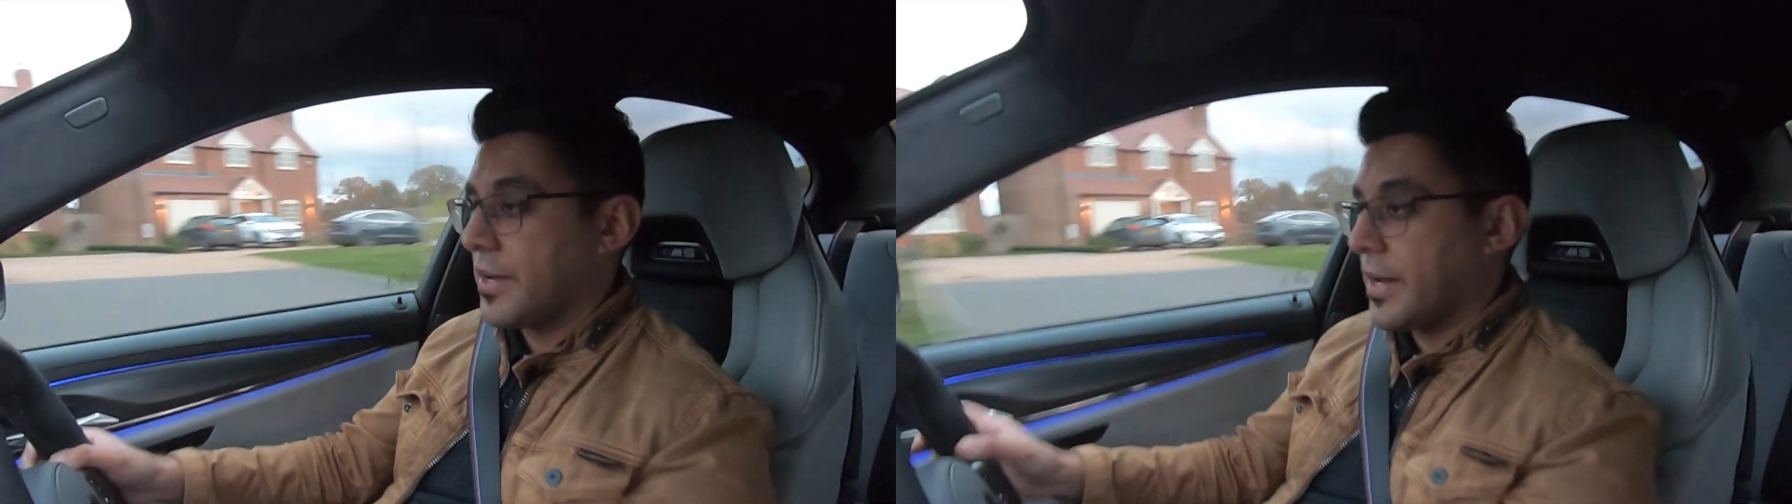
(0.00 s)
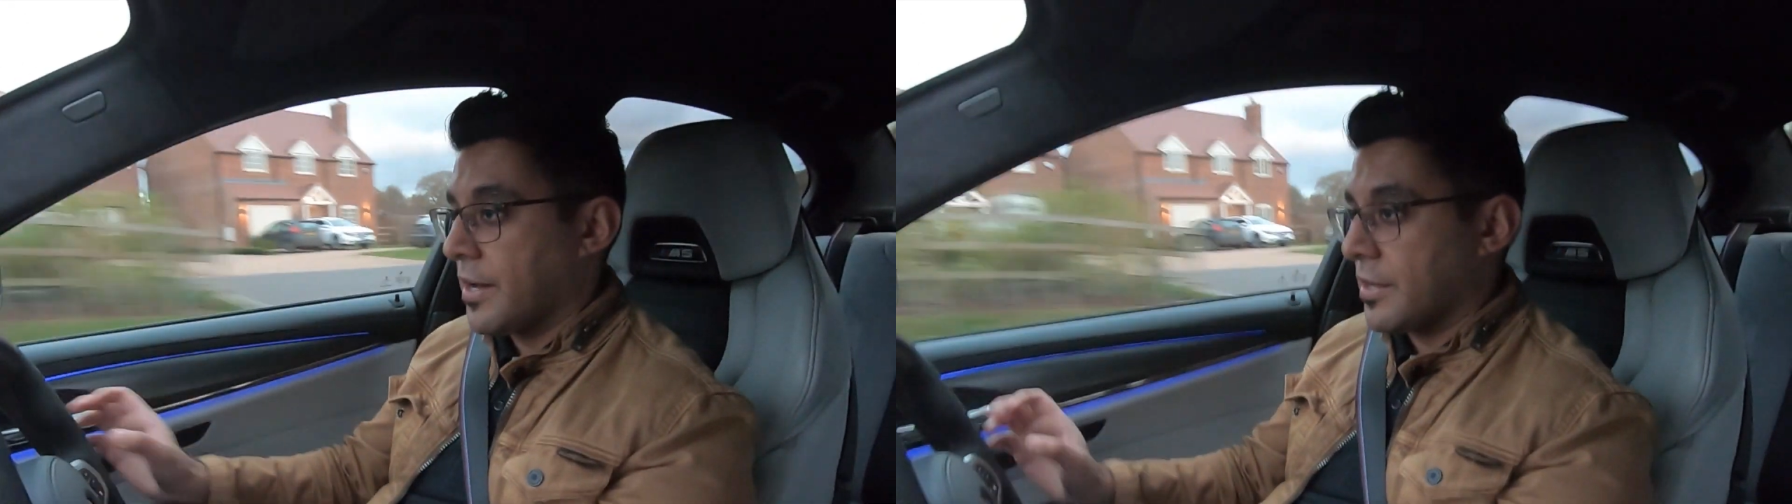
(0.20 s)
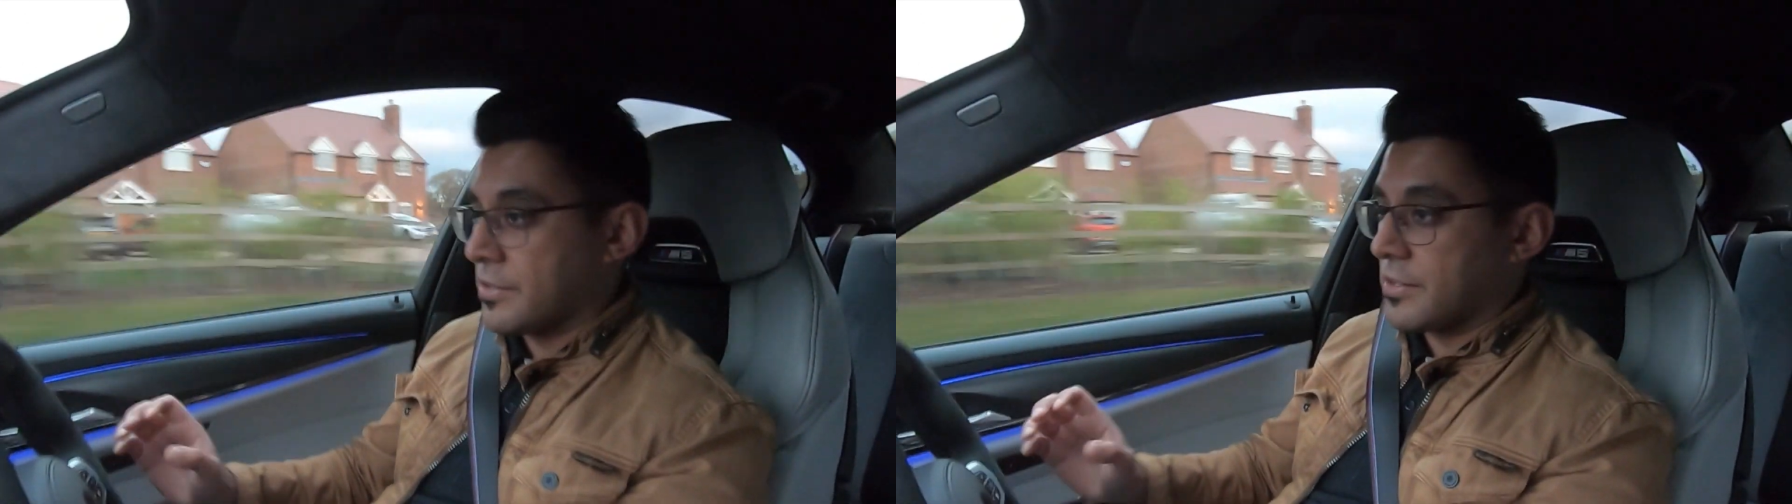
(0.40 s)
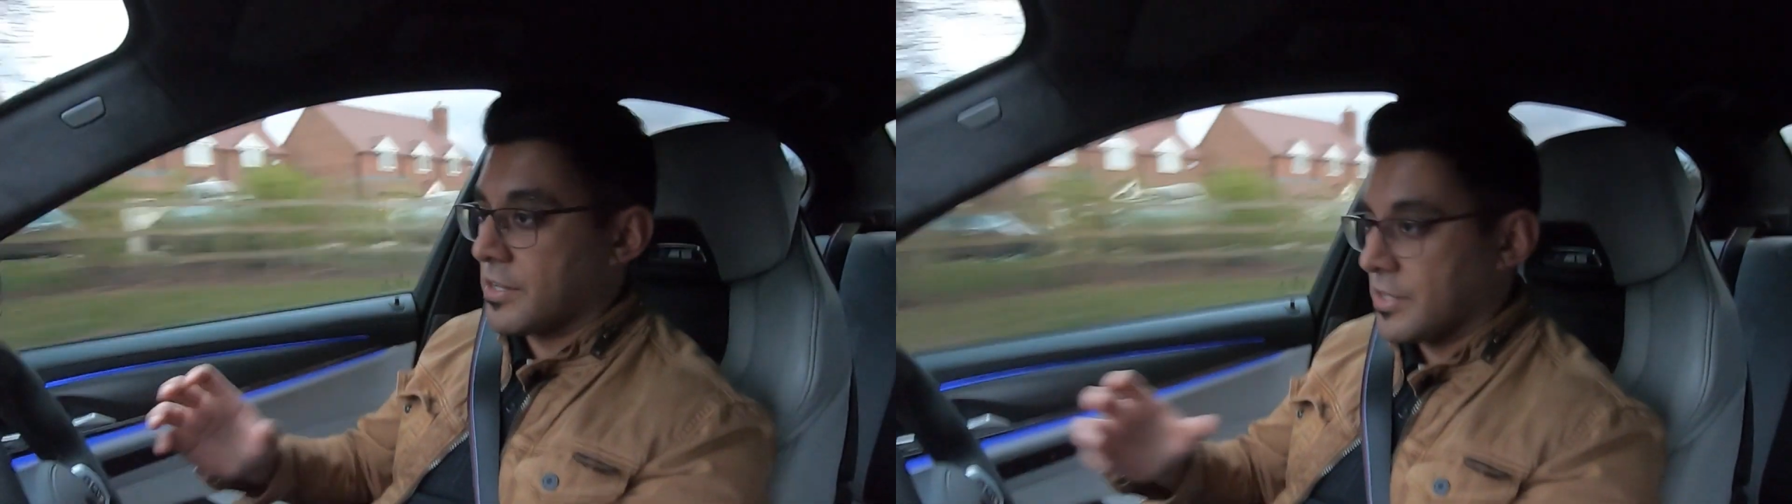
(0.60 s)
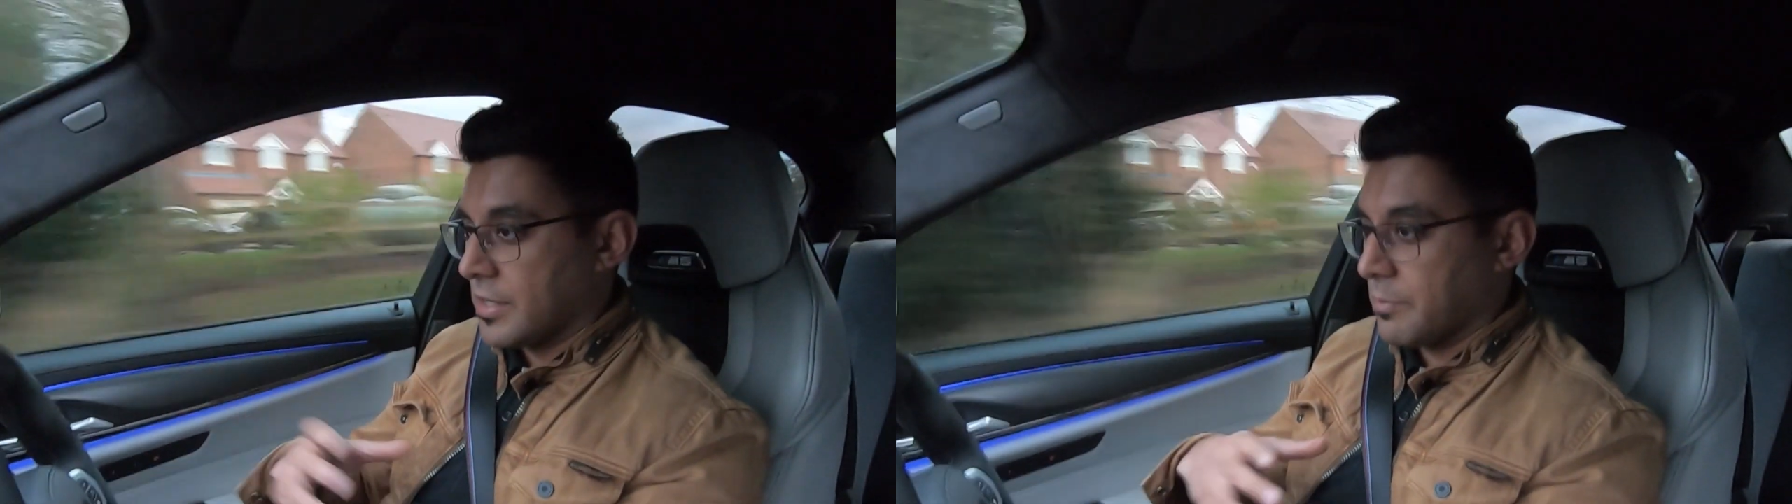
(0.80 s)
and
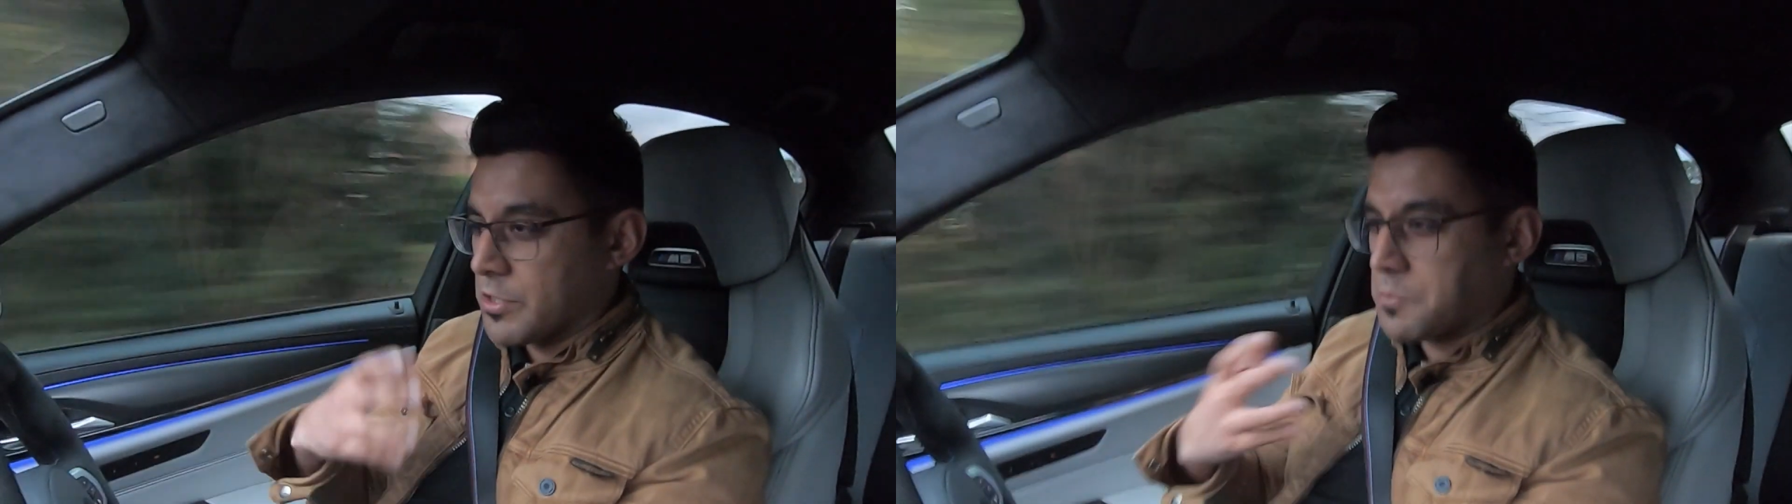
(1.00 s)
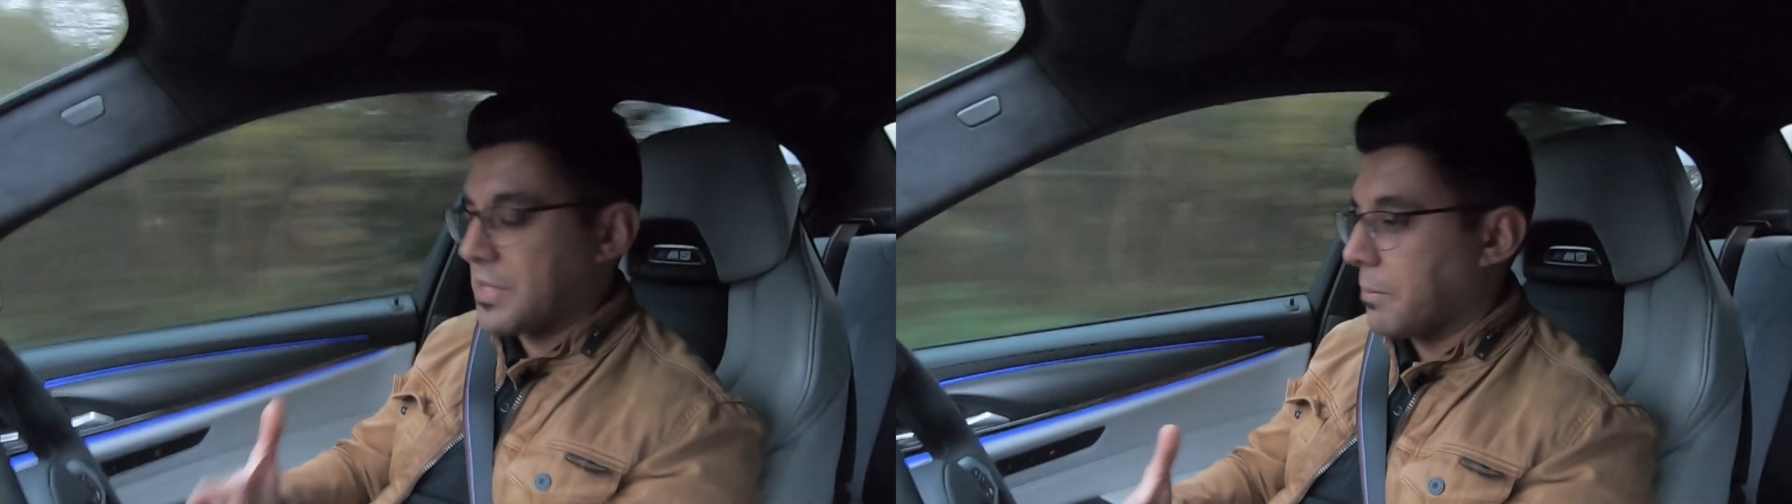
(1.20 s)
it must be the